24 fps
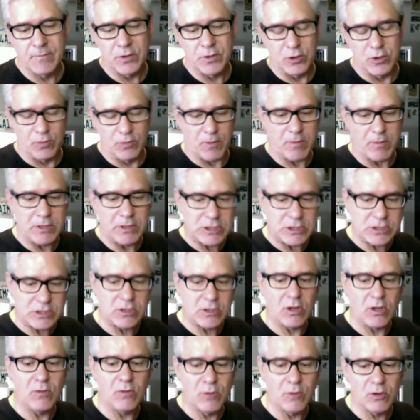you probably
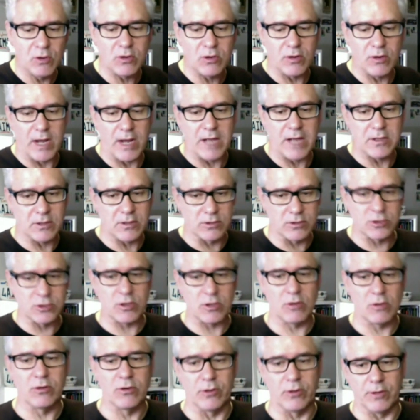still will create a
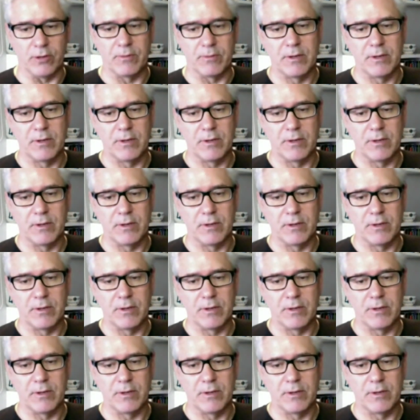control group